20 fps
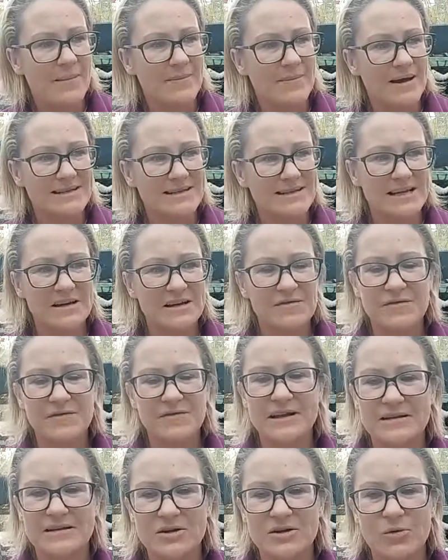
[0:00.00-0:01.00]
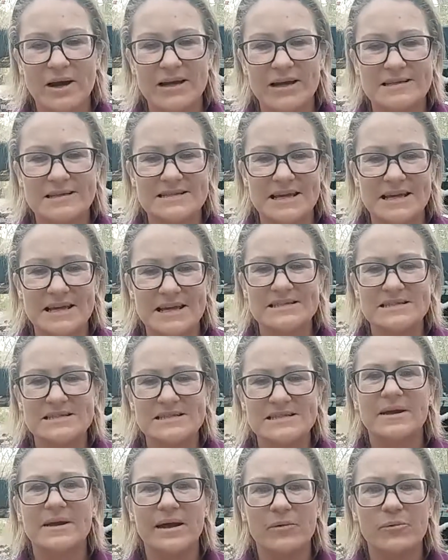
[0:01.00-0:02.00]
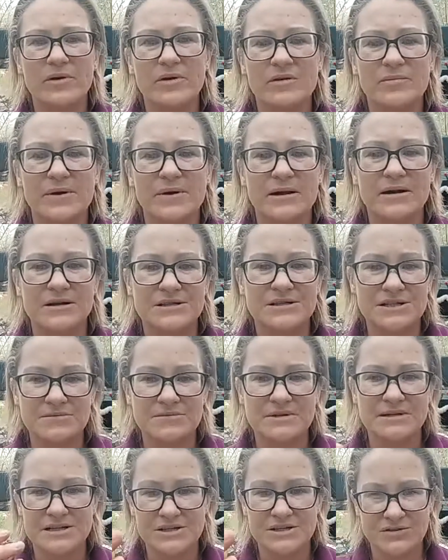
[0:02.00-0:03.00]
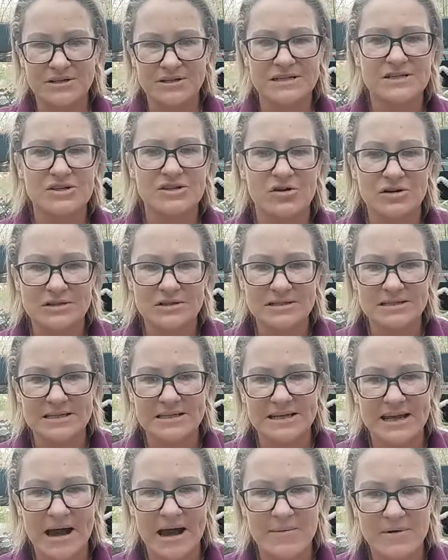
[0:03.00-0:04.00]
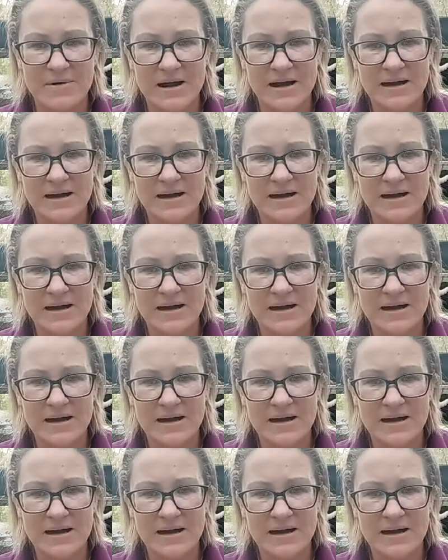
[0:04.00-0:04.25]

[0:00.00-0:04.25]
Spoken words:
It did feel quite silly to begin with because you were literally talking to the camera.